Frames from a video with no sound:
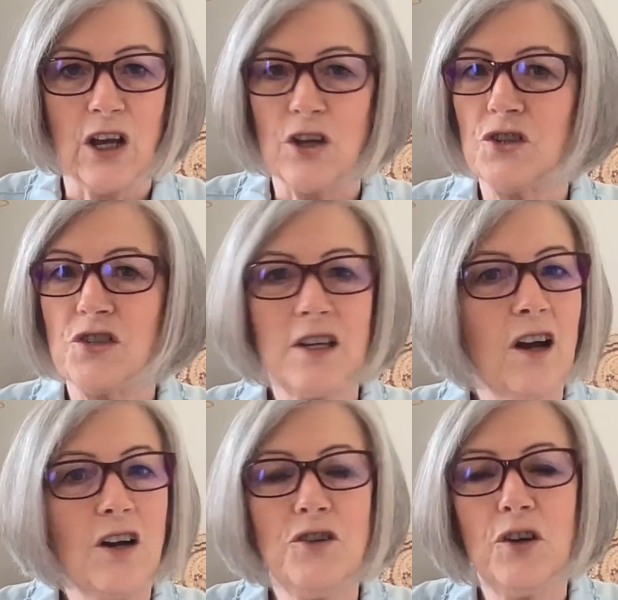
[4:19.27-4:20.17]
You see,
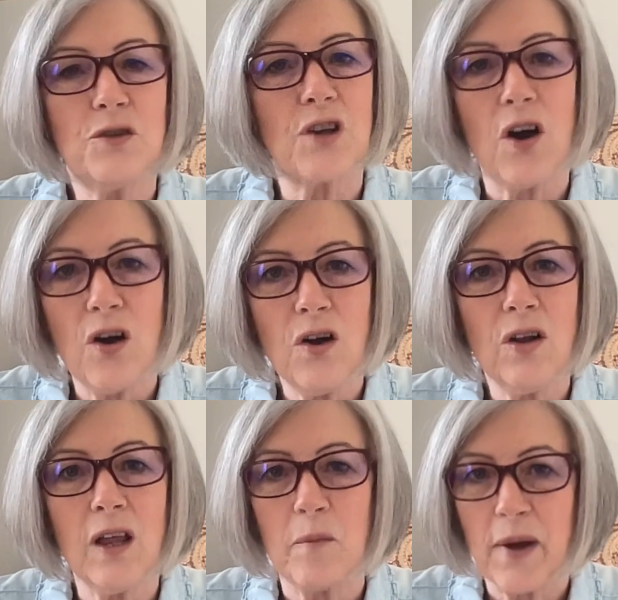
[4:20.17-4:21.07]
God knows
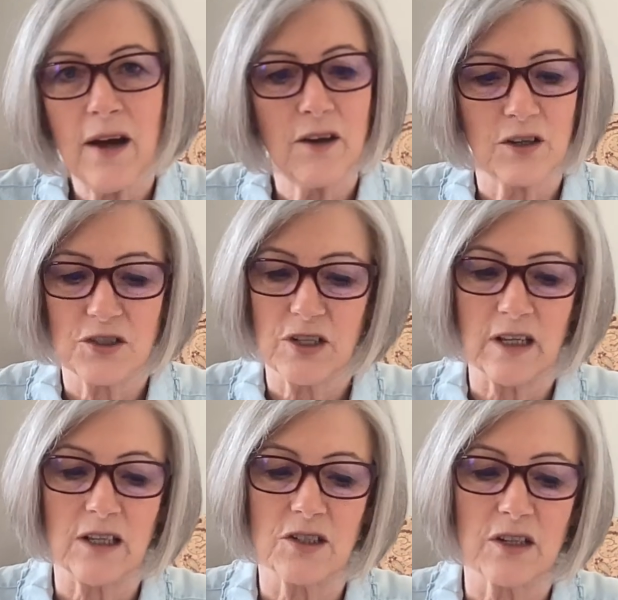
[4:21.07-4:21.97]
all about our
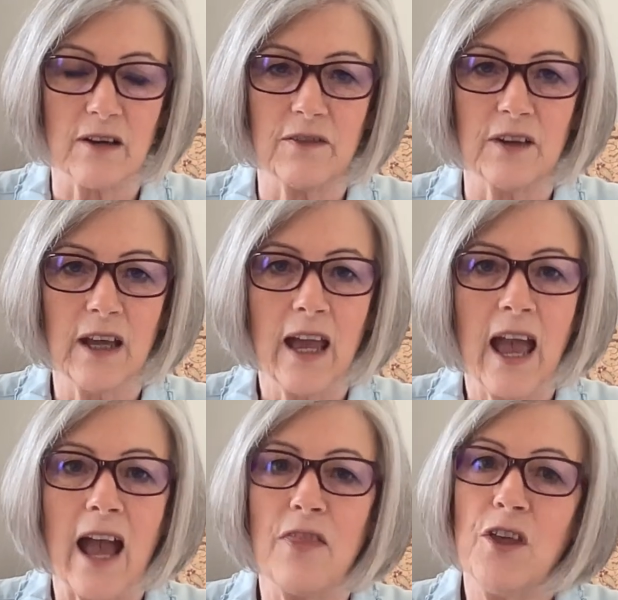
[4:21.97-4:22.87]
stinky stuff,
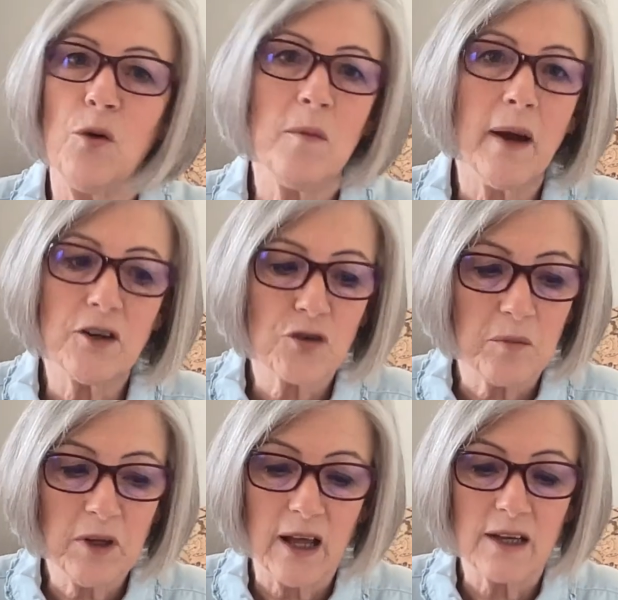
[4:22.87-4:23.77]
and though it might
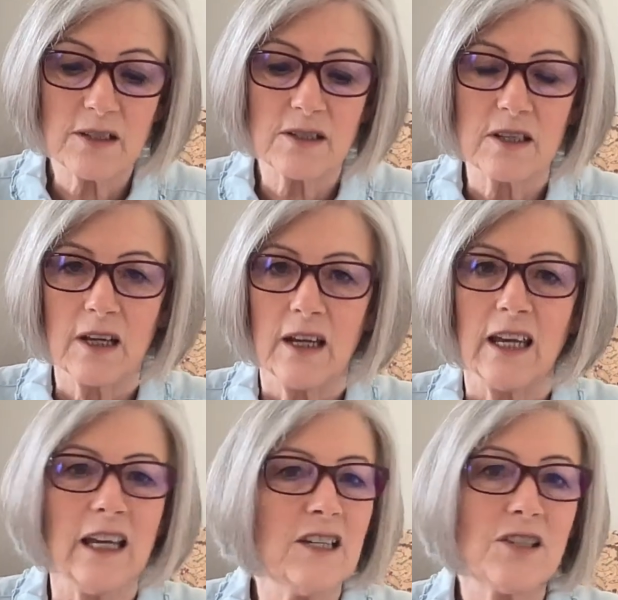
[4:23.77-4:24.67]
trouble us,
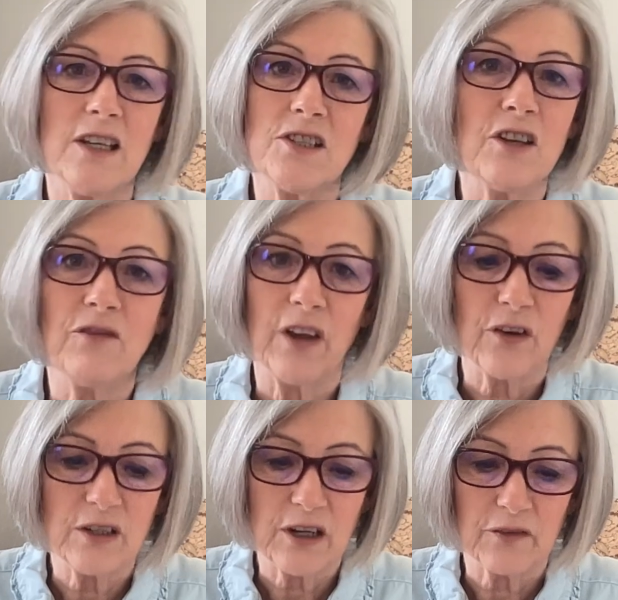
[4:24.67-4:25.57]
He sees it
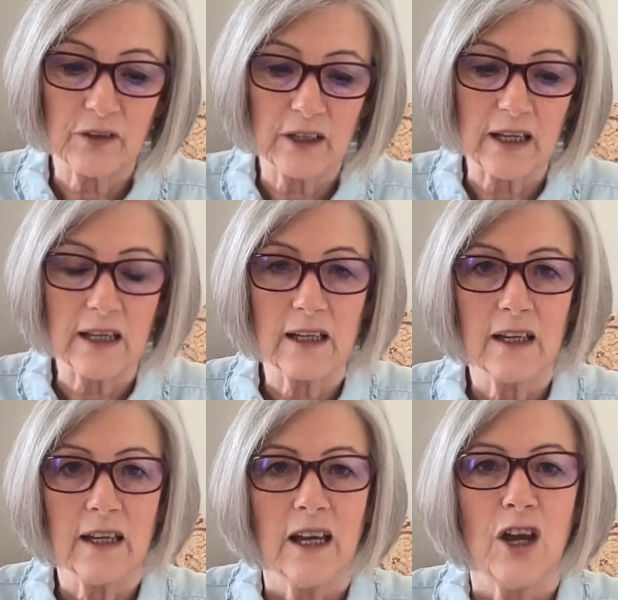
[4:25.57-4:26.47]
very differently.
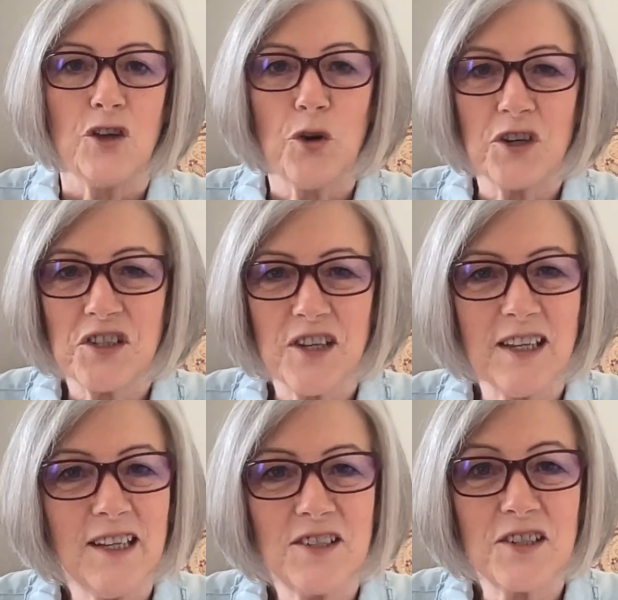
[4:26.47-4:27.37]
Your
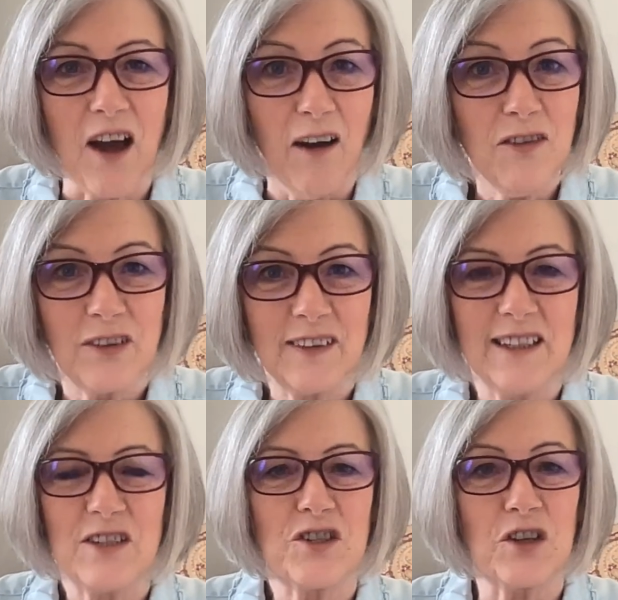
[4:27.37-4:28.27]
stinky stuff
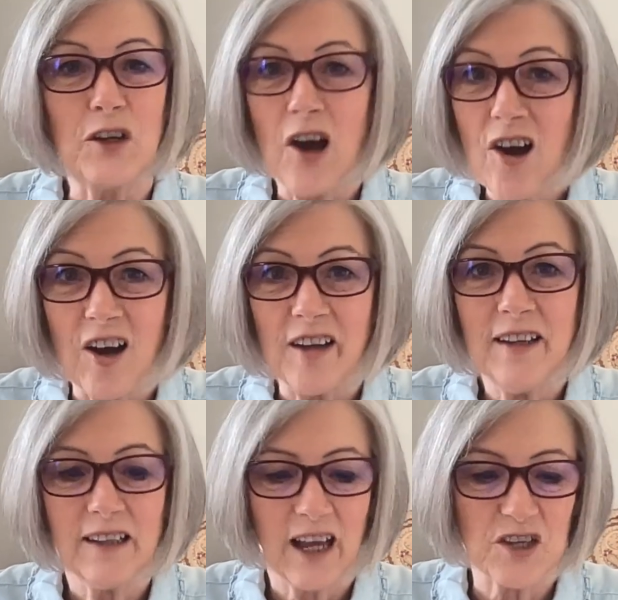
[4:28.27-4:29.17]
to God
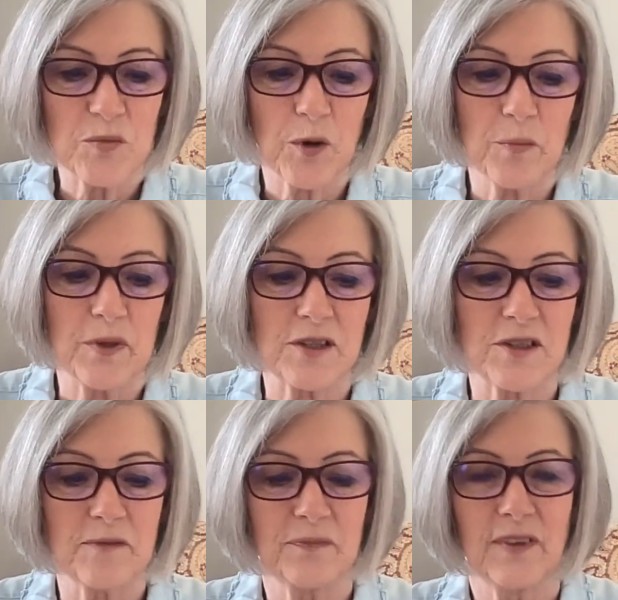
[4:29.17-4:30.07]
has
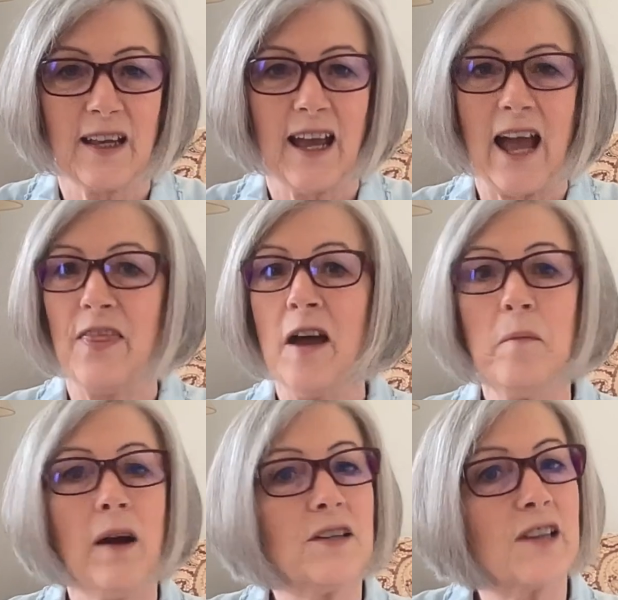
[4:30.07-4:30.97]
purpose, and that
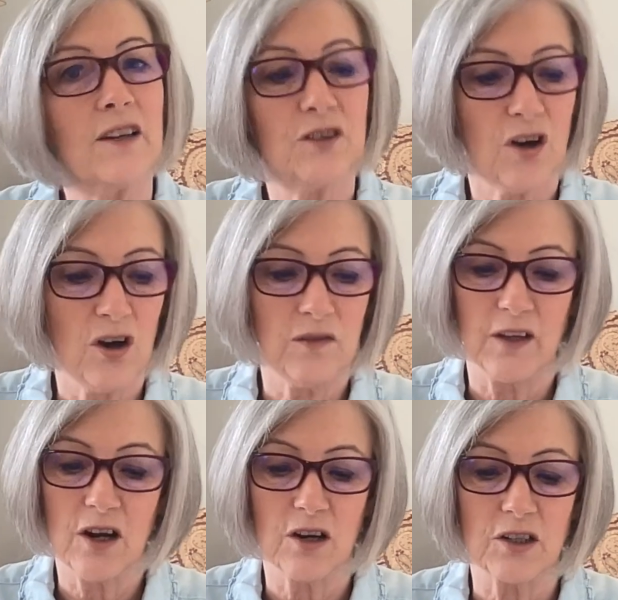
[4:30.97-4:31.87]
might sound awfully
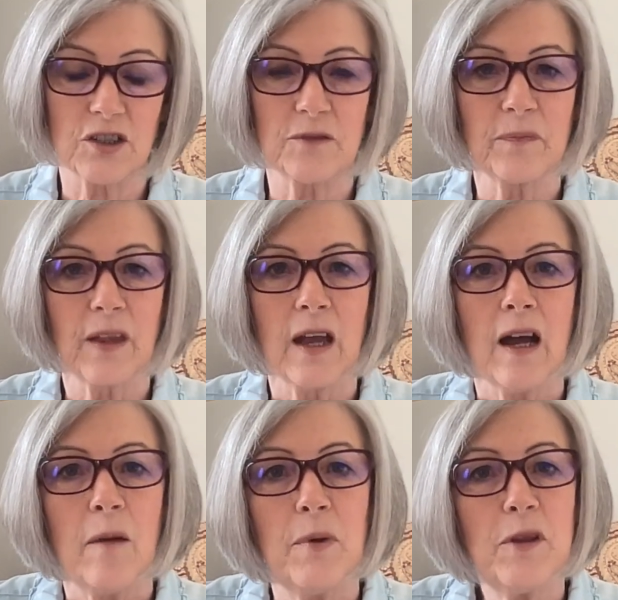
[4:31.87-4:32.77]
harsh,
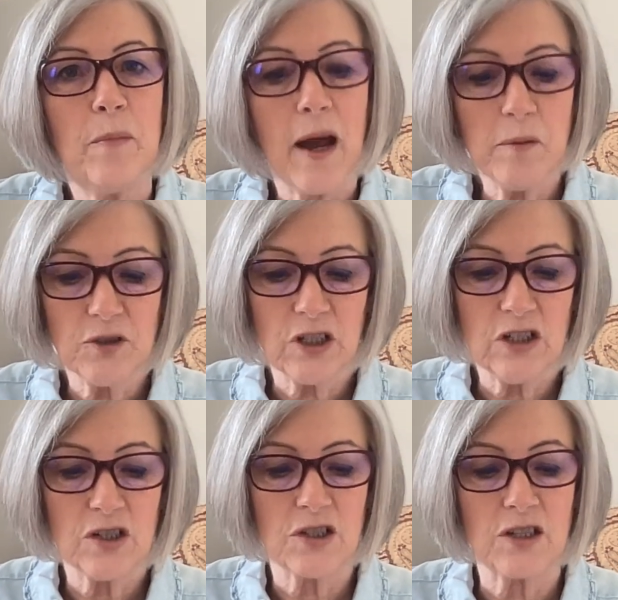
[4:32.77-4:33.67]
but the Bible
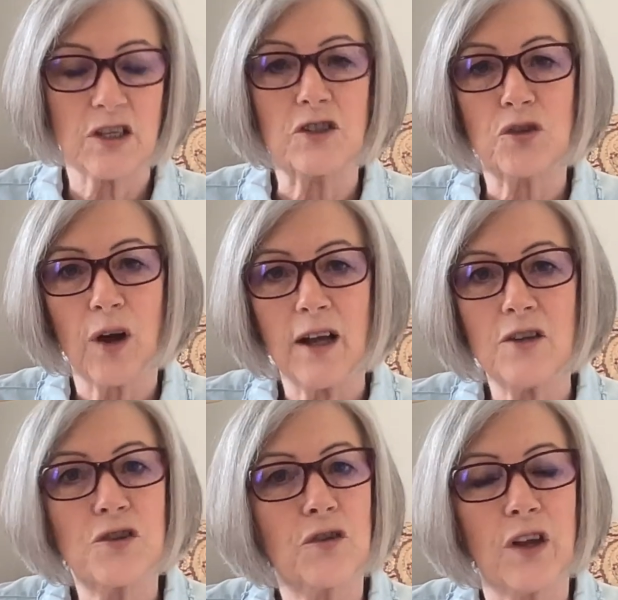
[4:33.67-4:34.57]
teaches us that
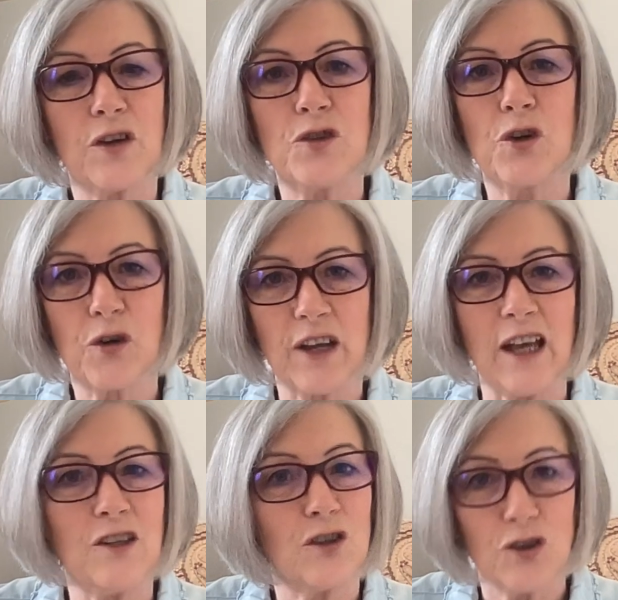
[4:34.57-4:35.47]
trials are there to
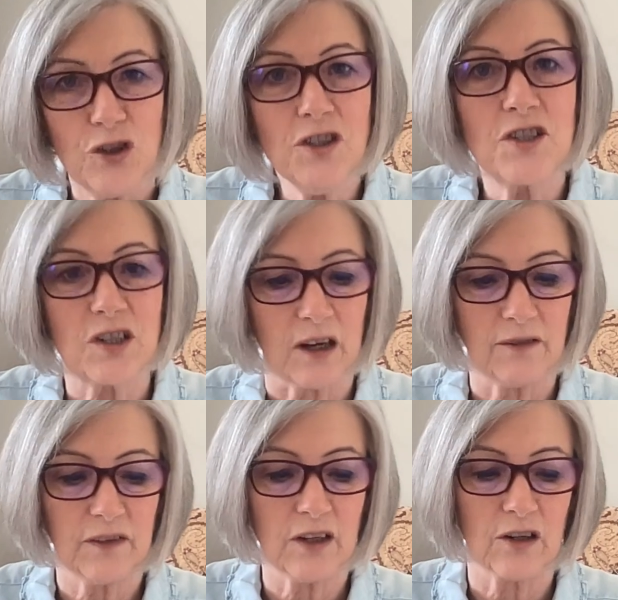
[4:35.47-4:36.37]
create good
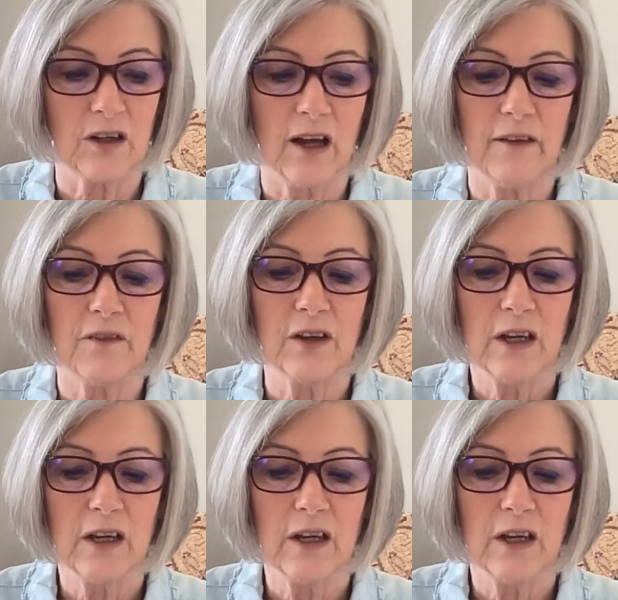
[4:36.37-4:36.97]
stuff in our life.